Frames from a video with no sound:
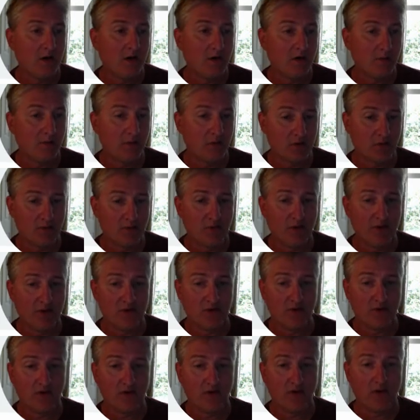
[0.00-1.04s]
put your picture
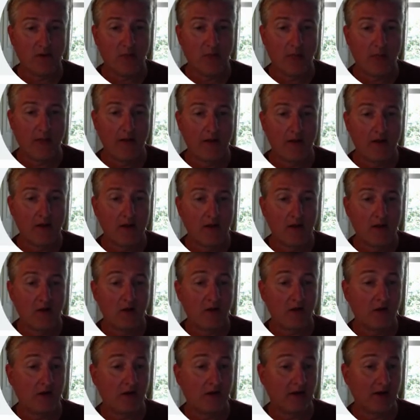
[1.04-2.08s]
in there. You
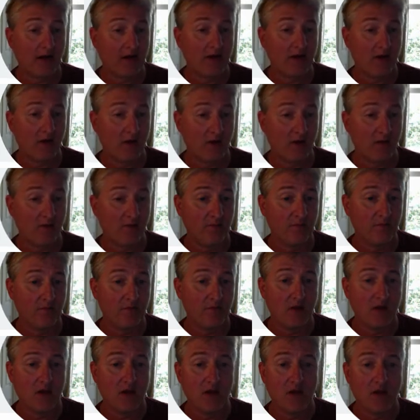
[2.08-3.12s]
can click on here.
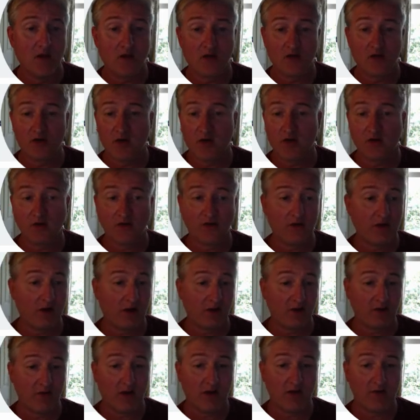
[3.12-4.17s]
You can change this
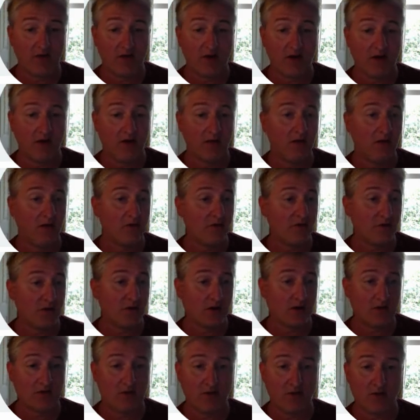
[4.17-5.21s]
text size out here,
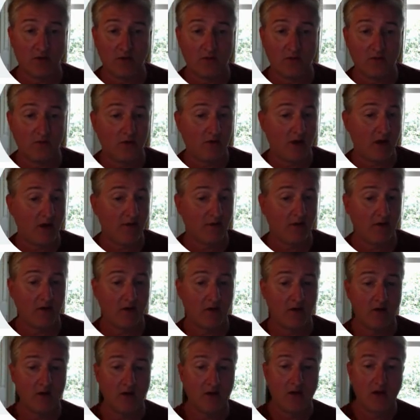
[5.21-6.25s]
change everything
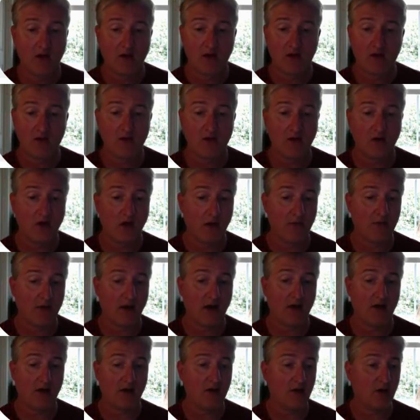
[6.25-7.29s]
here. You can come
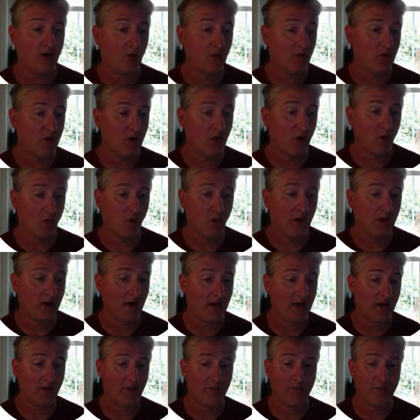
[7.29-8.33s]
down here. You can work
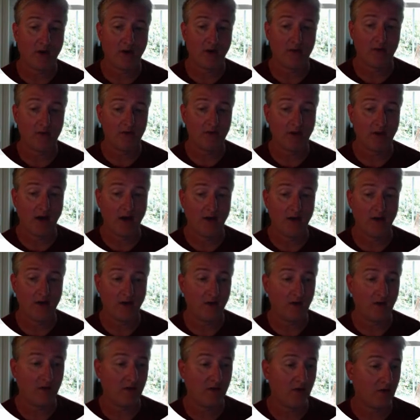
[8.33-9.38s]
on the buttons down
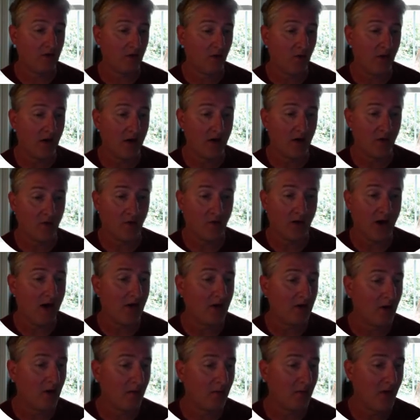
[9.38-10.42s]
here. There's a way to
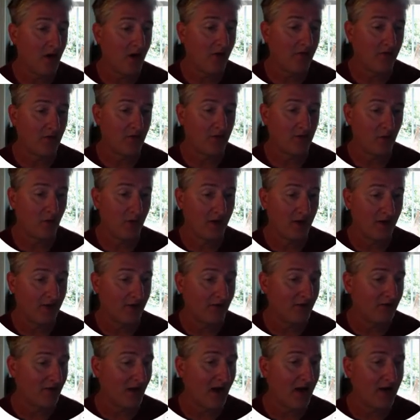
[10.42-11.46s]
round them off. There's a way to
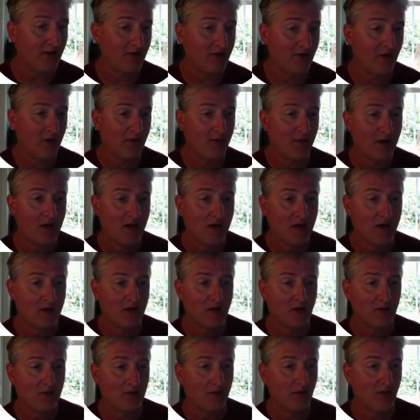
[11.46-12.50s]
size them.
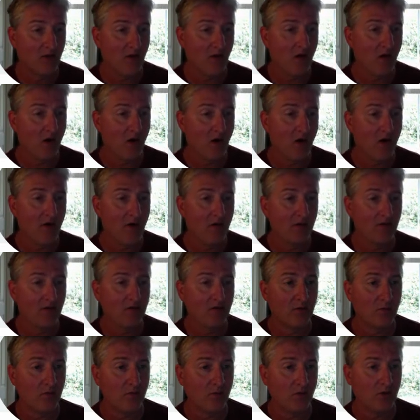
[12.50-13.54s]
There's all this
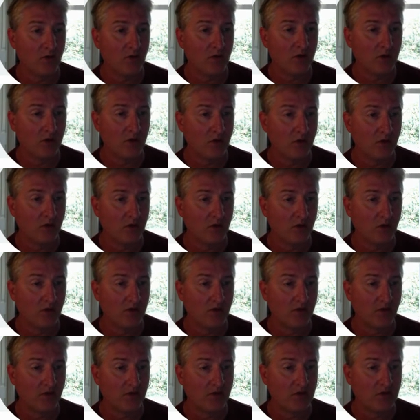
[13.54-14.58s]
really cool
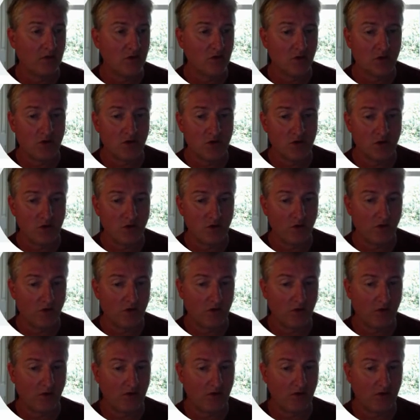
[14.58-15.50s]
stuff that you can do. So